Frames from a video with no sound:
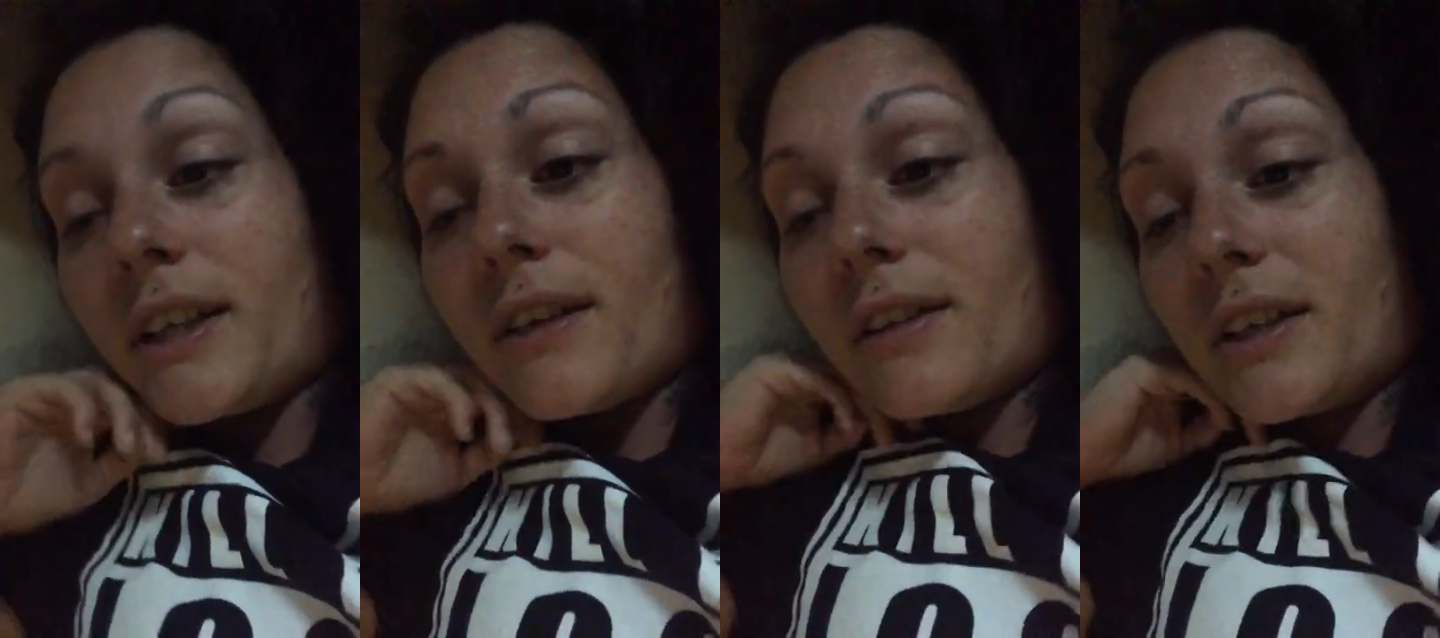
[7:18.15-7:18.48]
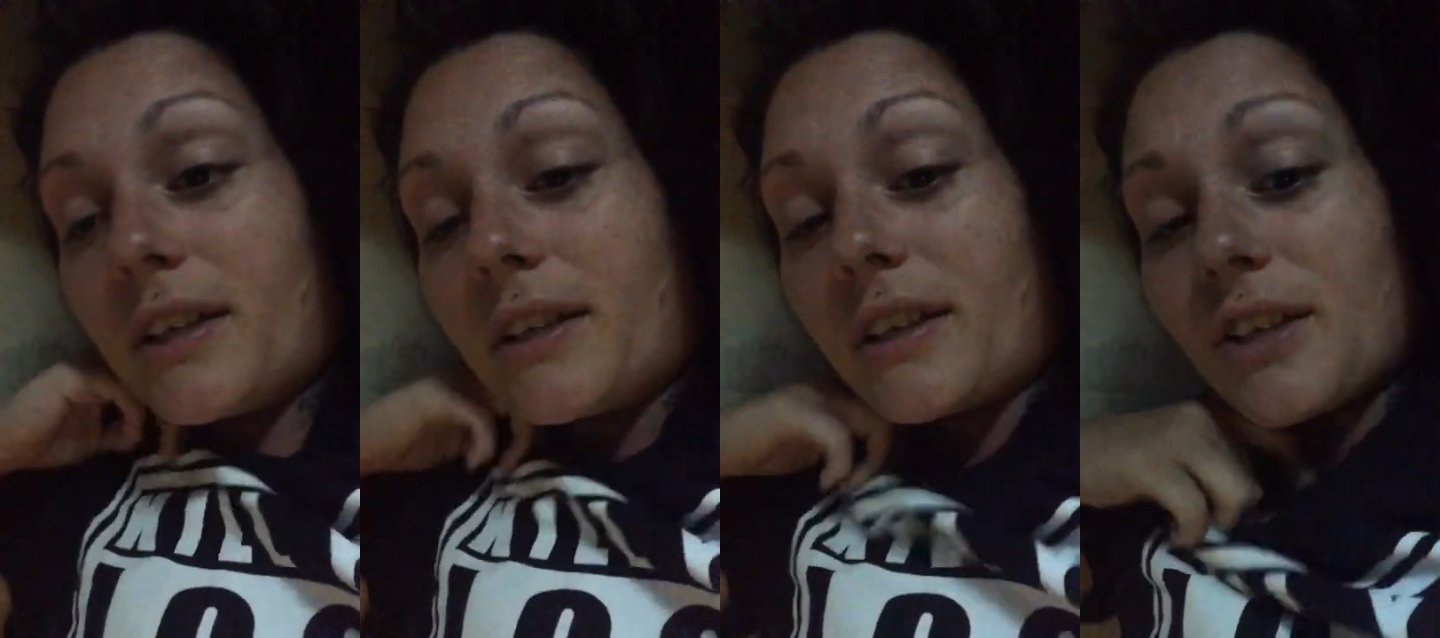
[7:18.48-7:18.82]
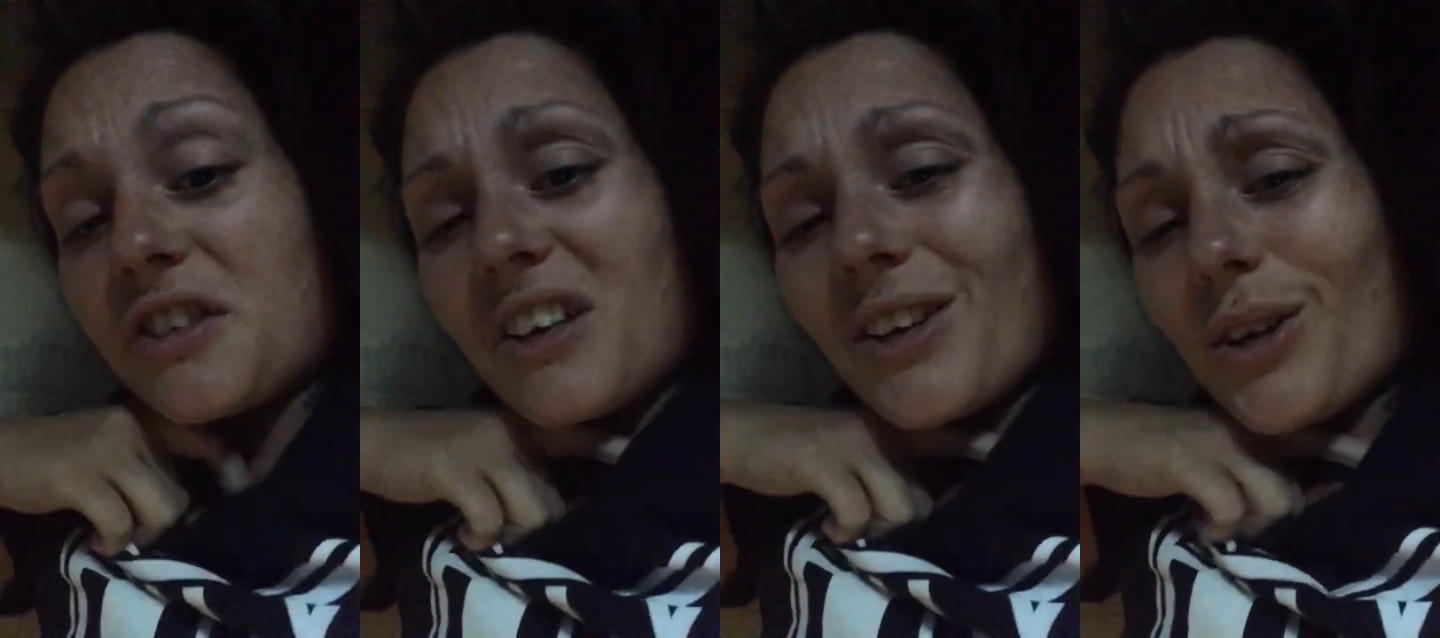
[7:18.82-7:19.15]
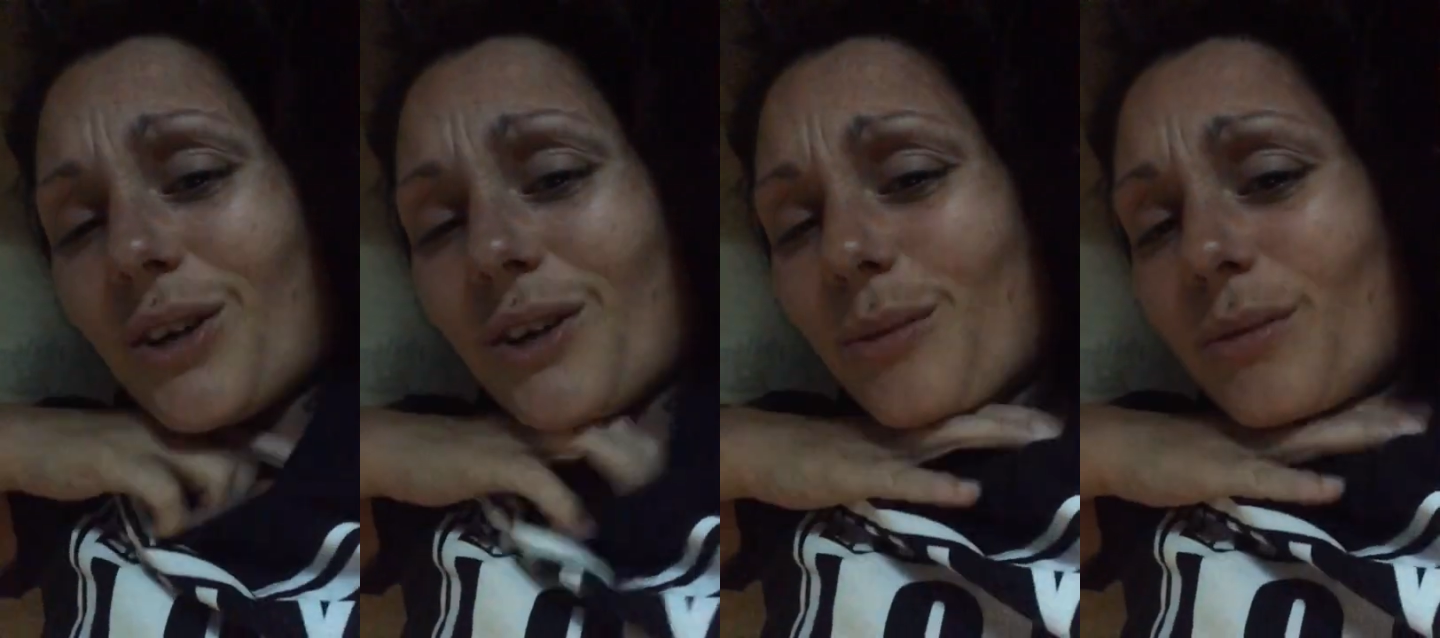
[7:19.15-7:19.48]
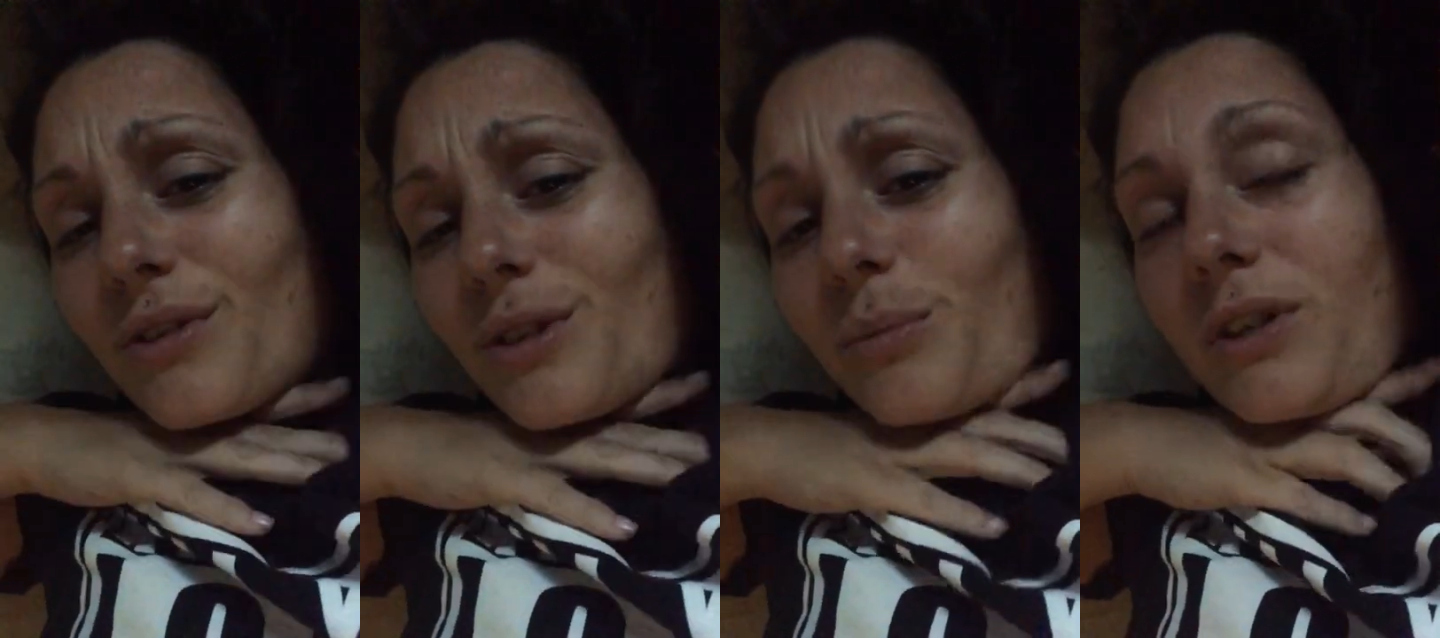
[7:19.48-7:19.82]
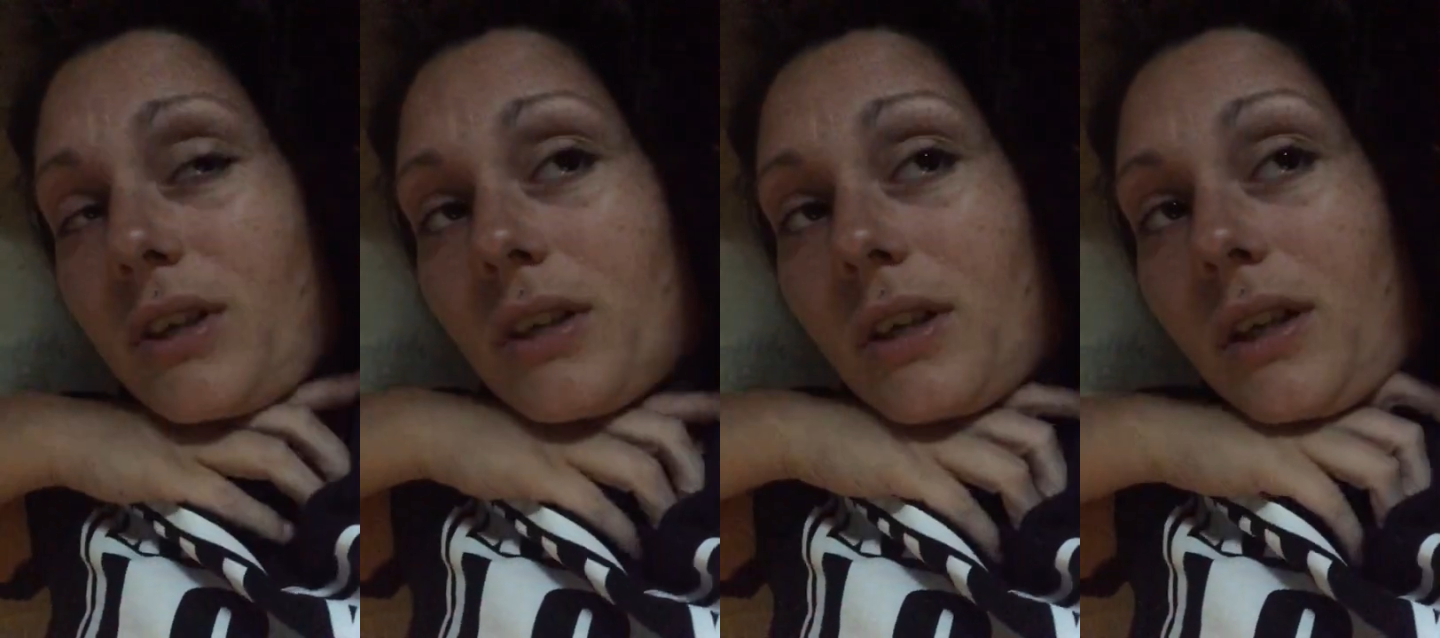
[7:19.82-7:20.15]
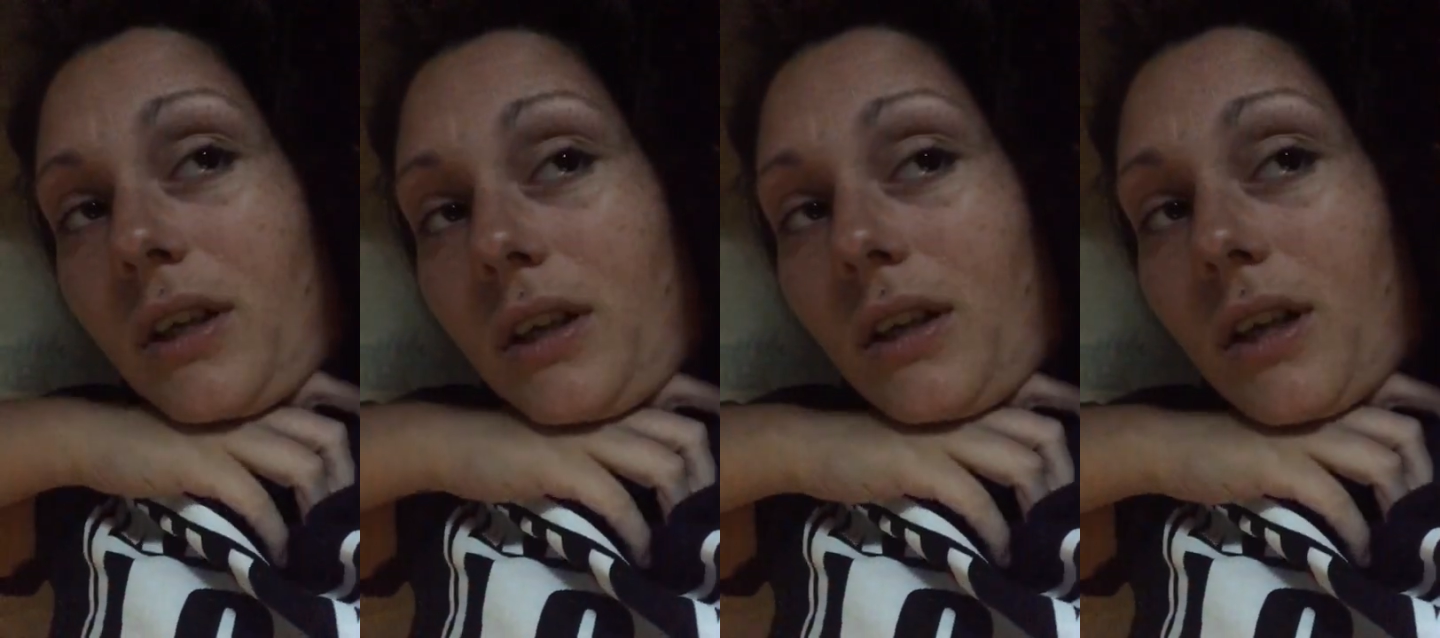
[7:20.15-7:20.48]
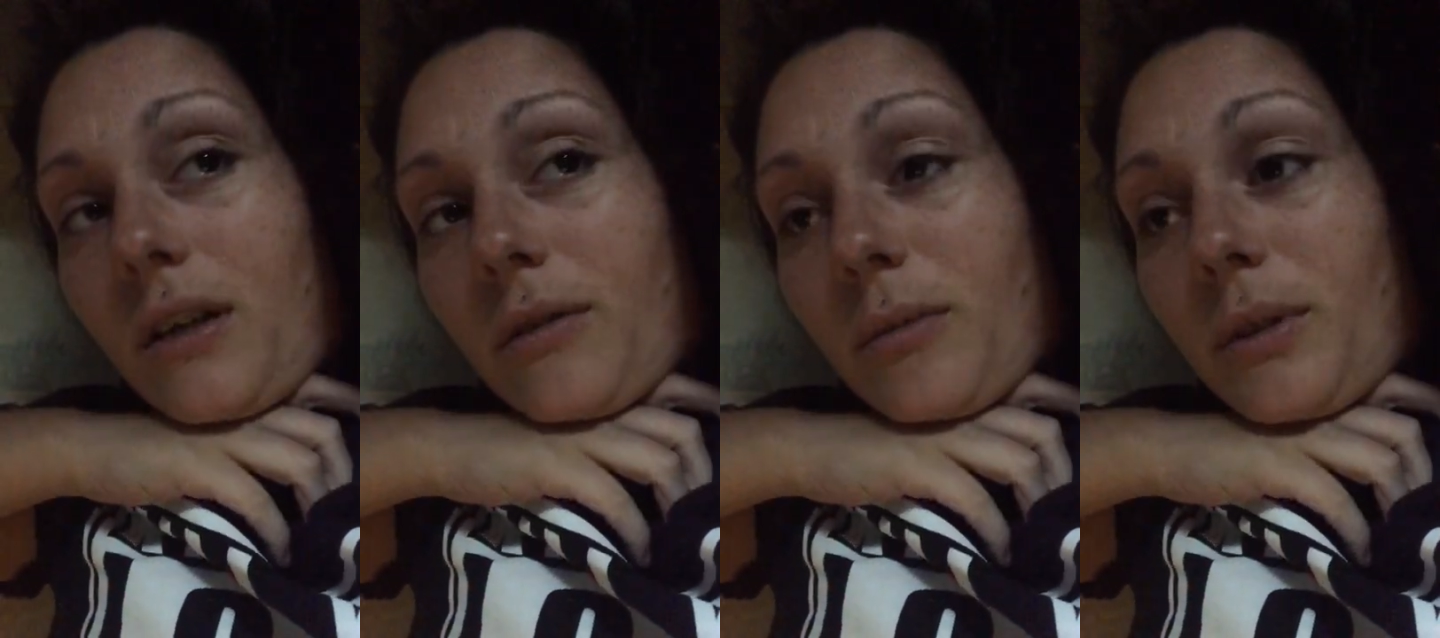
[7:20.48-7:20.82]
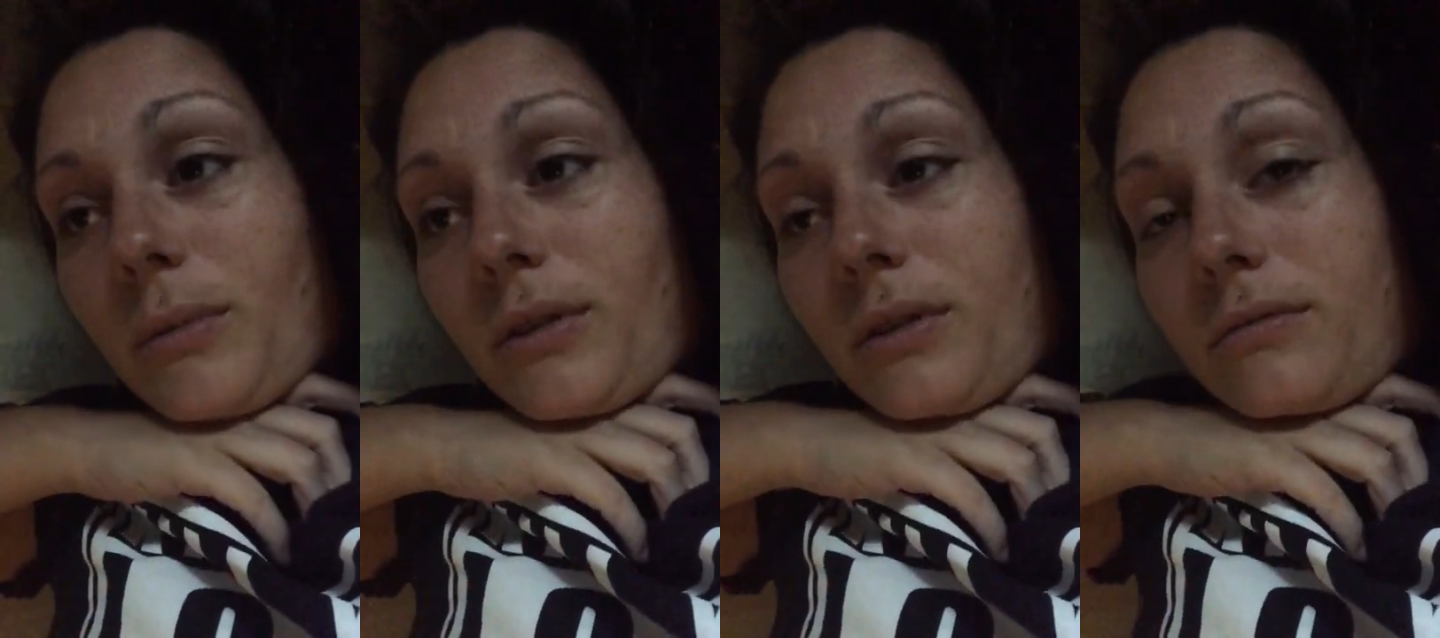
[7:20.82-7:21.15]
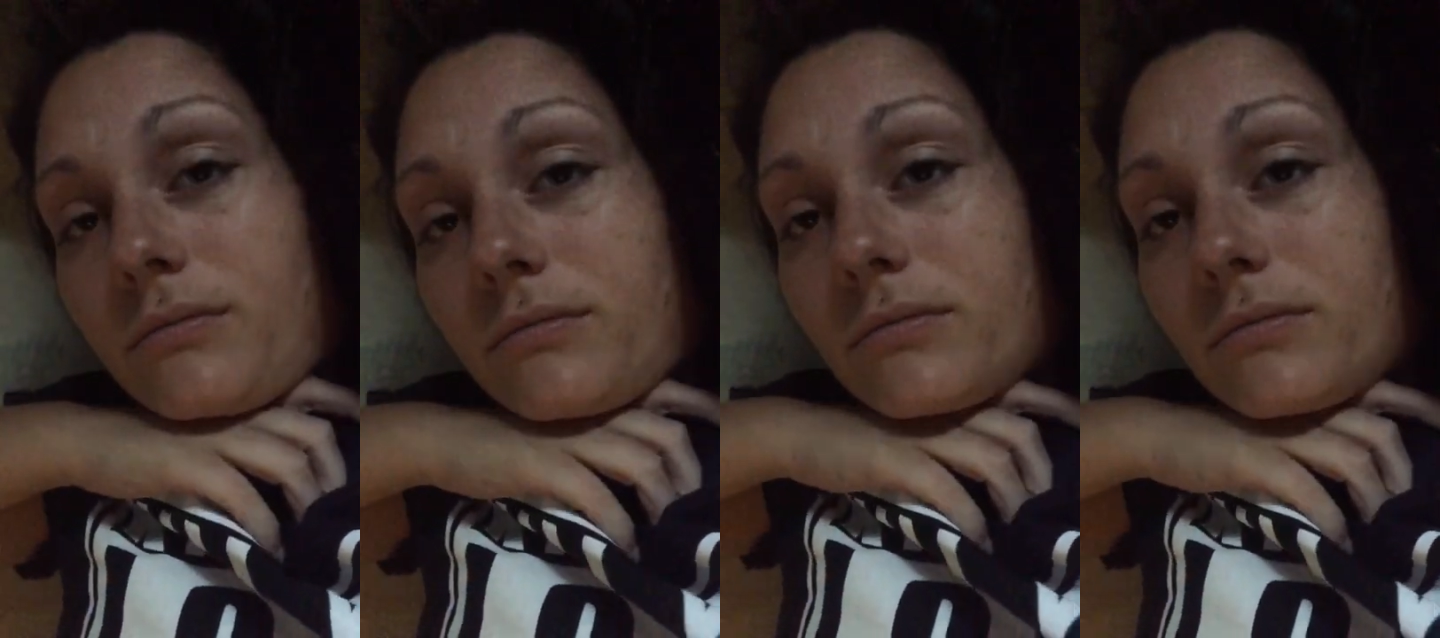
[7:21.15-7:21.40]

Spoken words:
I think, that I cheated on him or something. And I remember